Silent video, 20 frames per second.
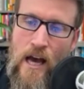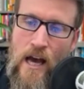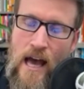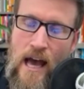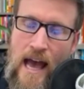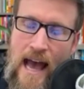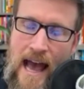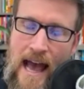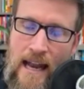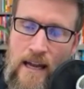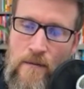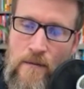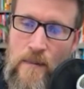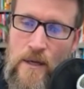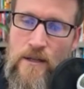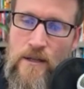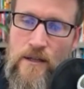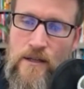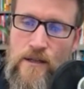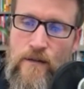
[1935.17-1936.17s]

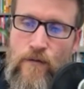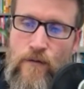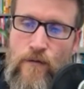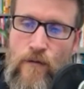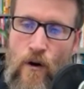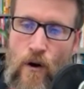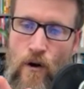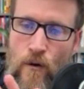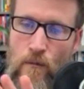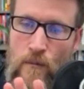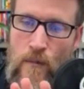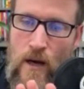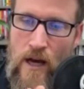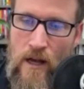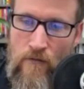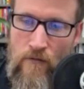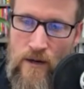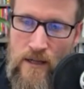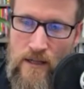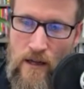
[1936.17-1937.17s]
elements from
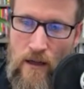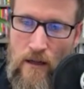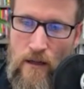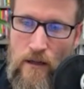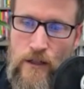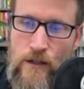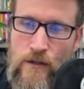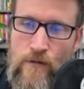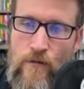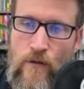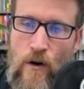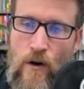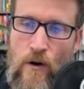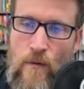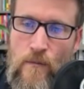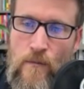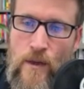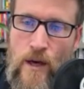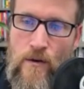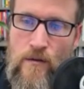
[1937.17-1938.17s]
and results
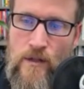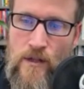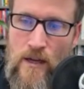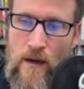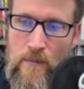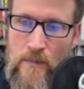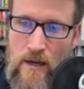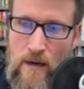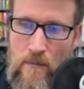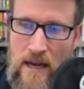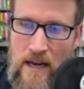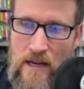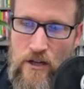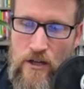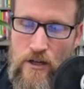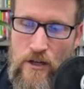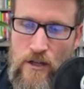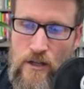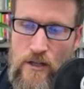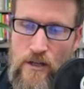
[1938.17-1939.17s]
from those
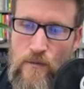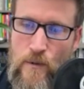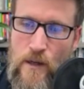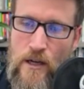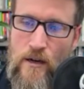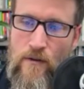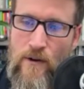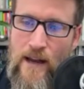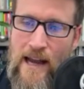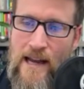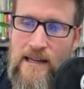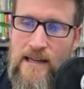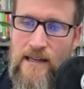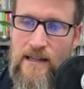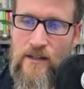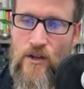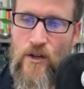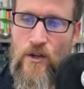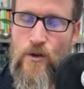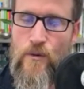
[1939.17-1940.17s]
subdimensions, and we're creating
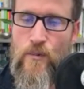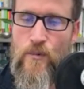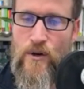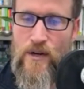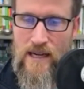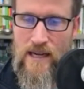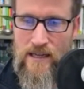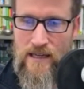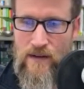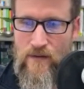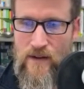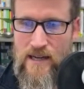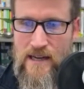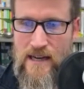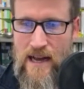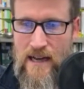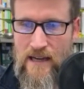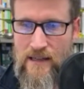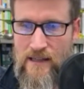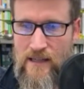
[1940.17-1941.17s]
two predictive
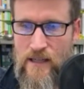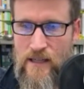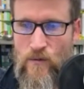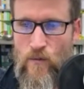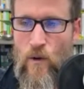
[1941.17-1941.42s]
indexes.